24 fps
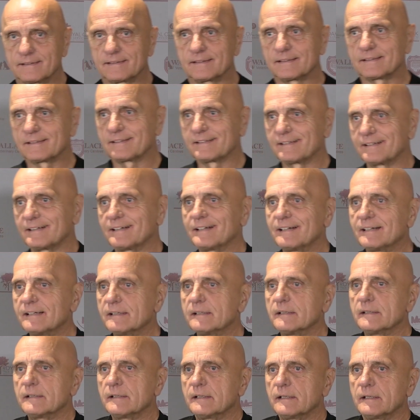delighted to have
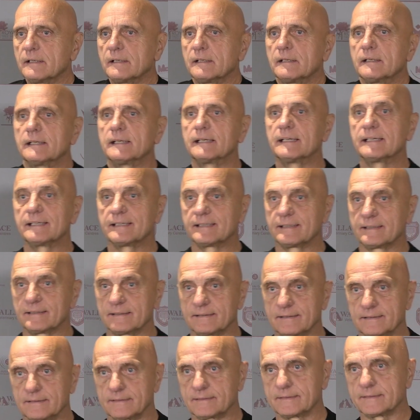with me Ian
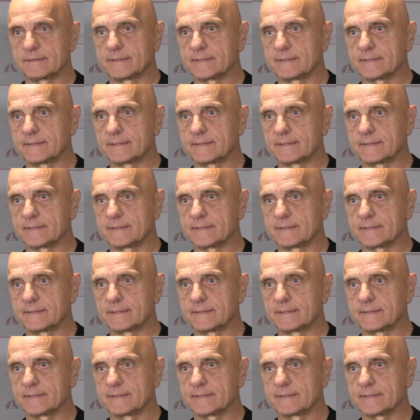Campbell.